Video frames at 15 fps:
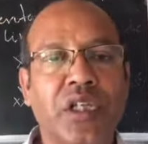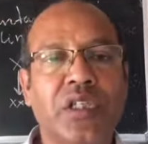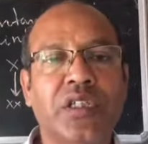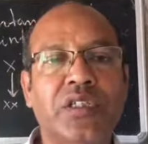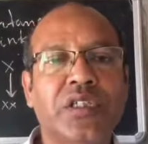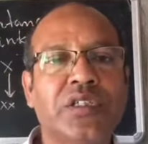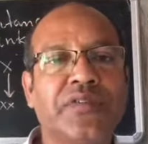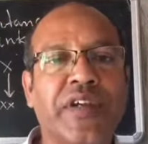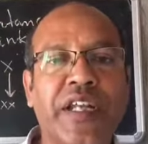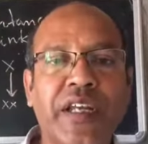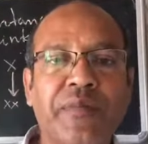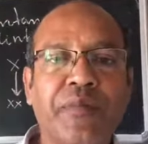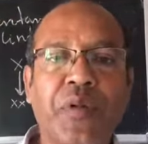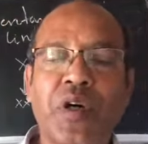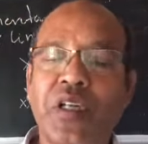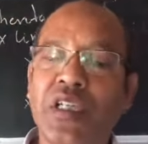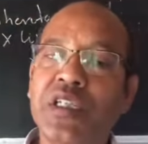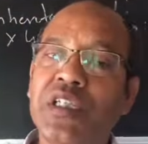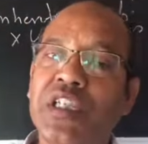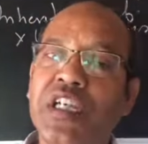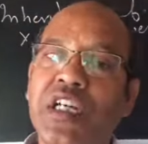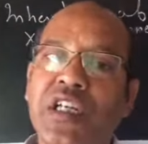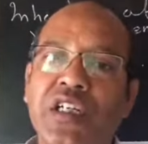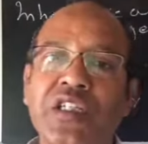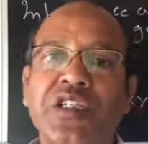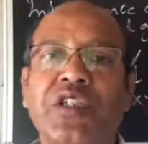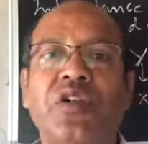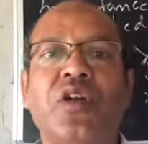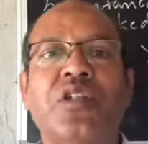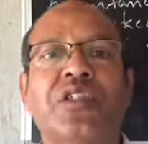This is very important,
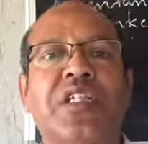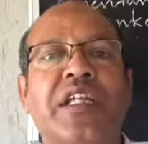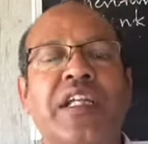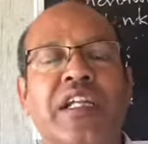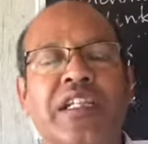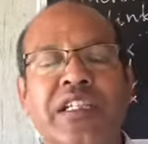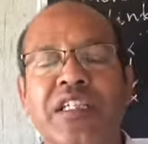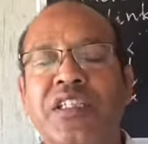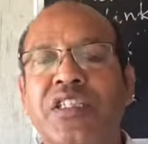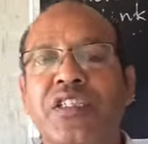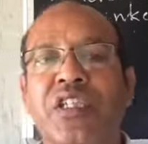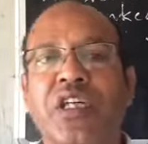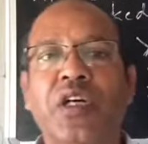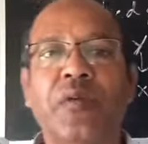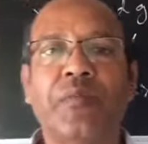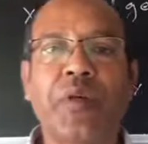crisscross inheritance,